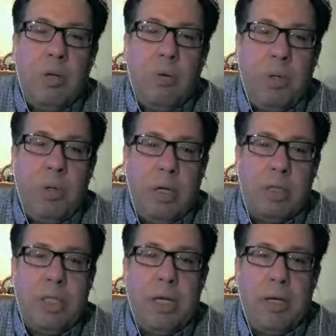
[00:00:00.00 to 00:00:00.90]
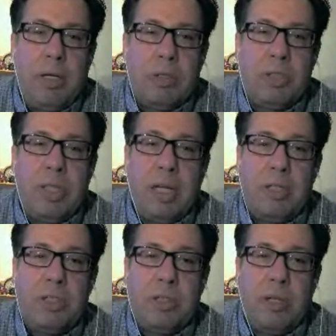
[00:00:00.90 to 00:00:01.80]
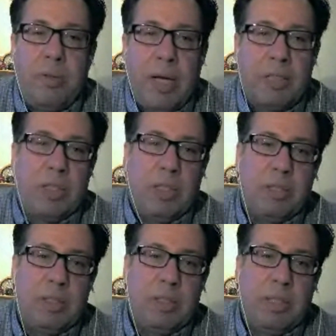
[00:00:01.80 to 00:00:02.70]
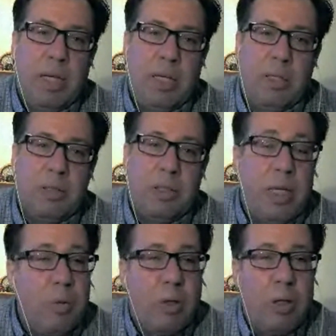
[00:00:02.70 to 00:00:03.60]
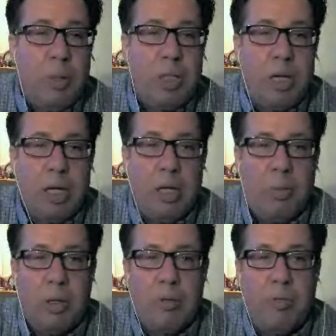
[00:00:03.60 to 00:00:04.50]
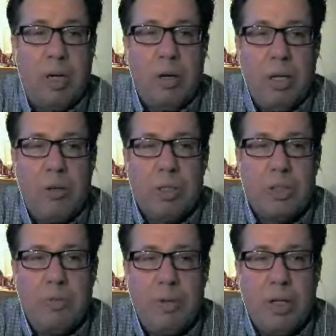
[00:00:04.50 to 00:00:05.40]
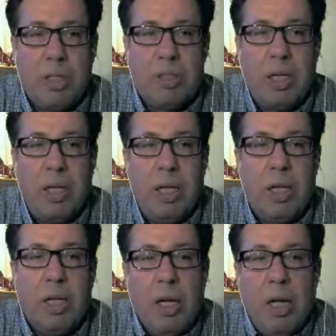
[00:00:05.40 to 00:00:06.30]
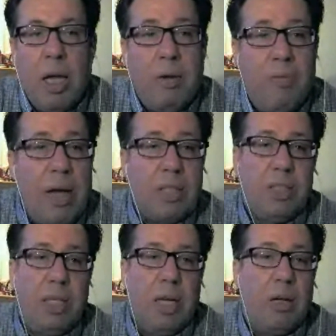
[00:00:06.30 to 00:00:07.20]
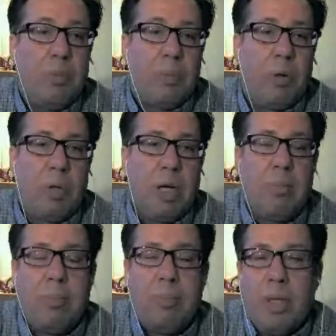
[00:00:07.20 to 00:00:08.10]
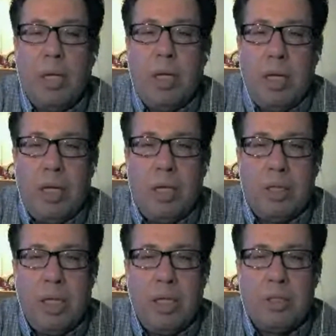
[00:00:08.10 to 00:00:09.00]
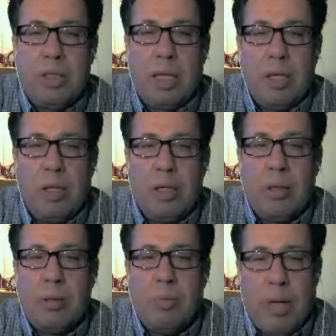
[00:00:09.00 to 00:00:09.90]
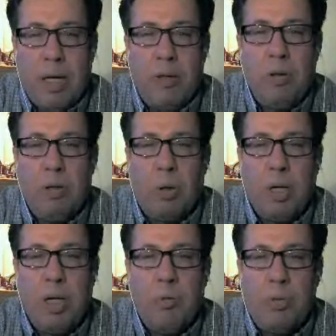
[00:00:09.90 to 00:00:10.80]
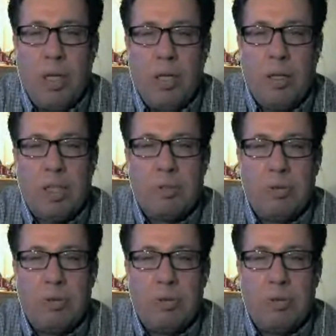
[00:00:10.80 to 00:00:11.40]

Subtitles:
with the Ontario Centres of Excellence. And today we're going to be talking about the very interesting, very exciting Advancing Health program in its second year. Matthew, good morning, and thanks for